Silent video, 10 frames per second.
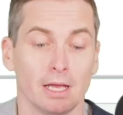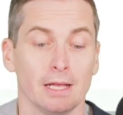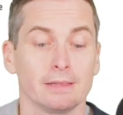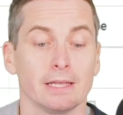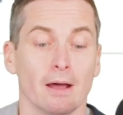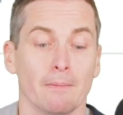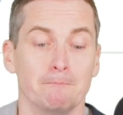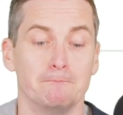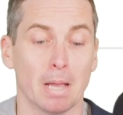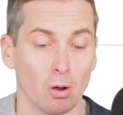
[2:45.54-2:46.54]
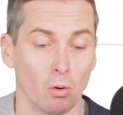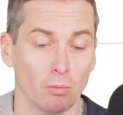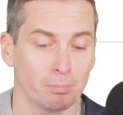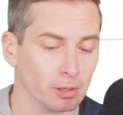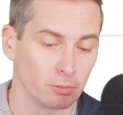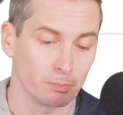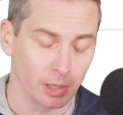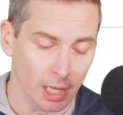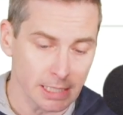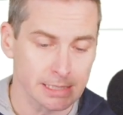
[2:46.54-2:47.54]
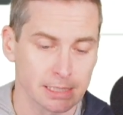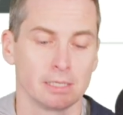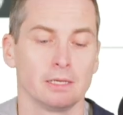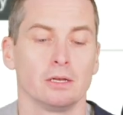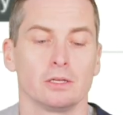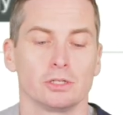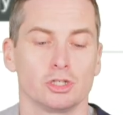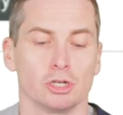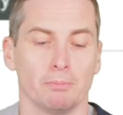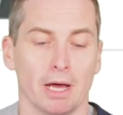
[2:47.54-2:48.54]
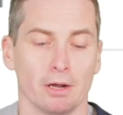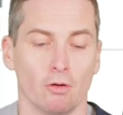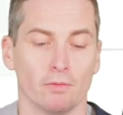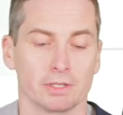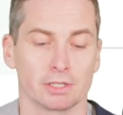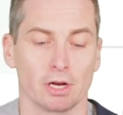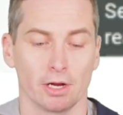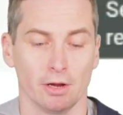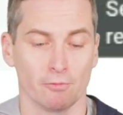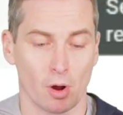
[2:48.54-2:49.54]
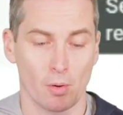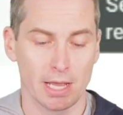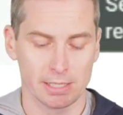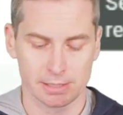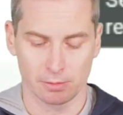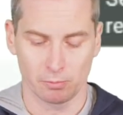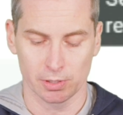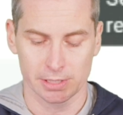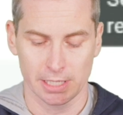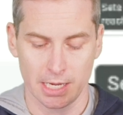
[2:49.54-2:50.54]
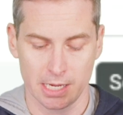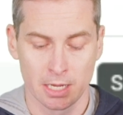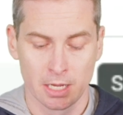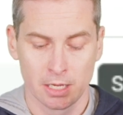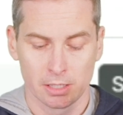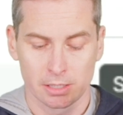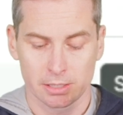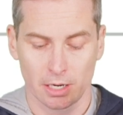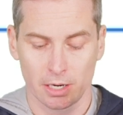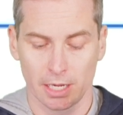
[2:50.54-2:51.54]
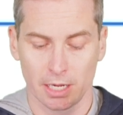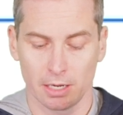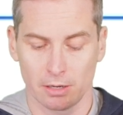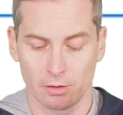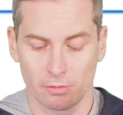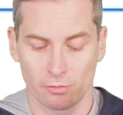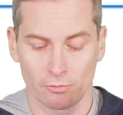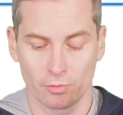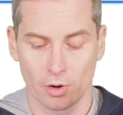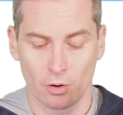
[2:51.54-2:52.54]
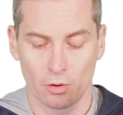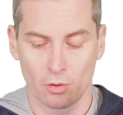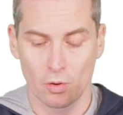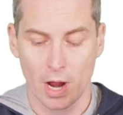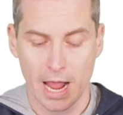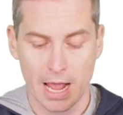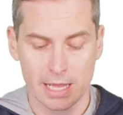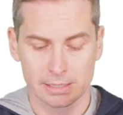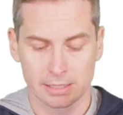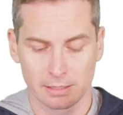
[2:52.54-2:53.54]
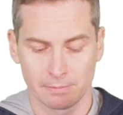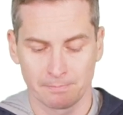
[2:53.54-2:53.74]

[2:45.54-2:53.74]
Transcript: hit that big old blue plus, jump on over to Target ROAS, and we'll say Target ROAS